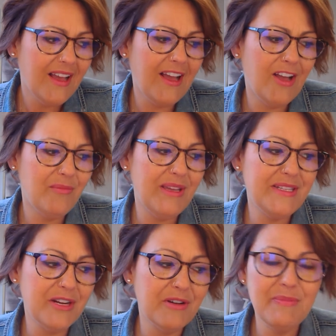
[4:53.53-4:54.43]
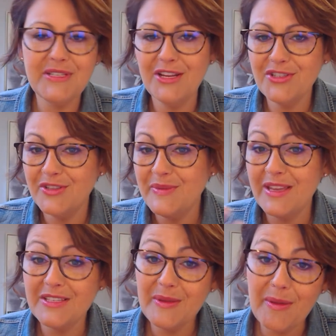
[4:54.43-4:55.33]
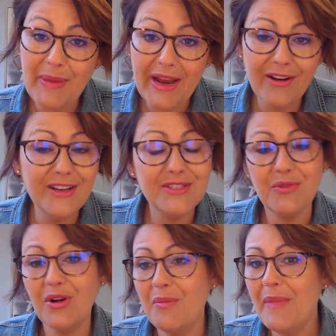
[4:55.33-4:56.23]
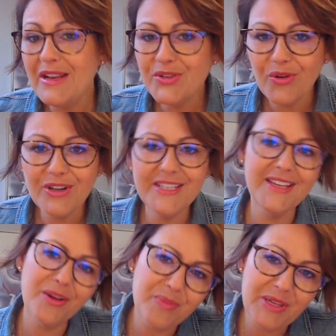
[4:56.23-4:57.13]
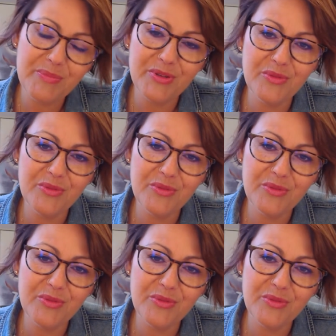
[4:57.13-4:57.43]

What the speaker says: integrity potentially being a parent or a mentor to young people.